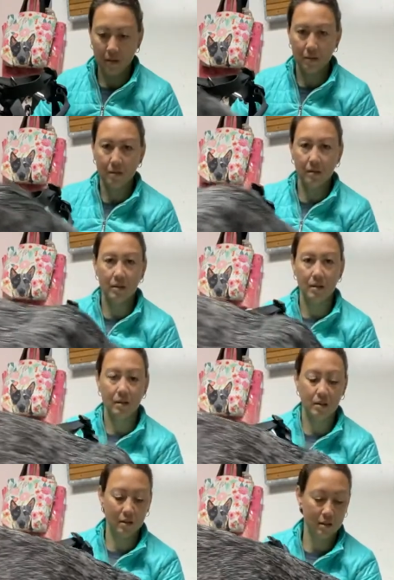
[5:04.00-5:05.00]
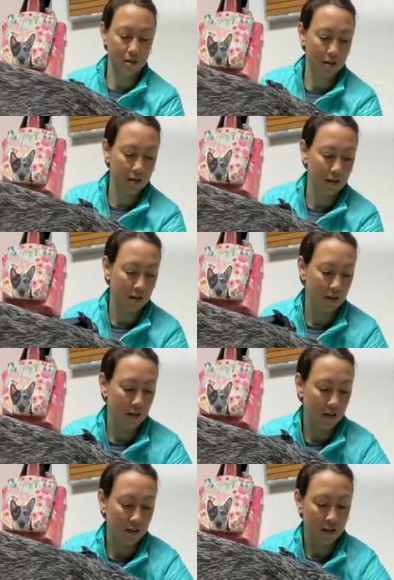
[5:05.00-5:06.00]

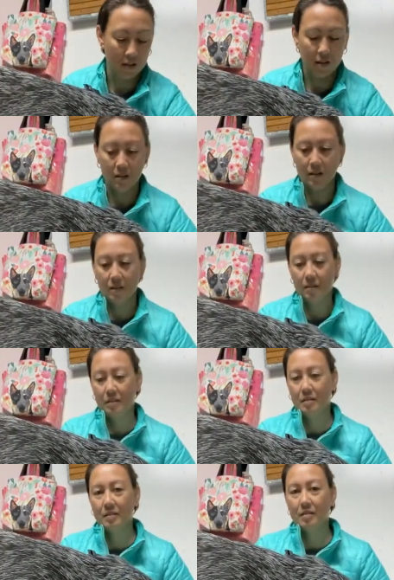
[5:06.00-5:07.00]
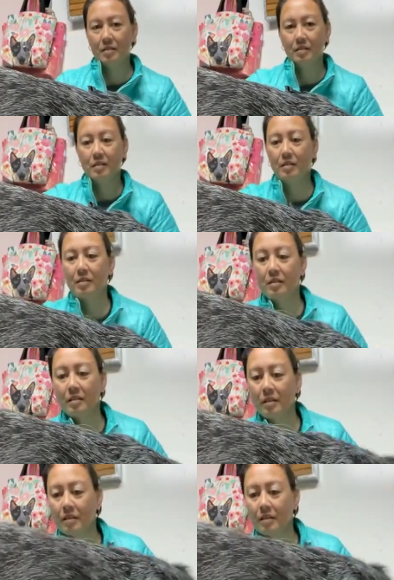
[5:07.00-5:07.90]
No one is speaking in this clip.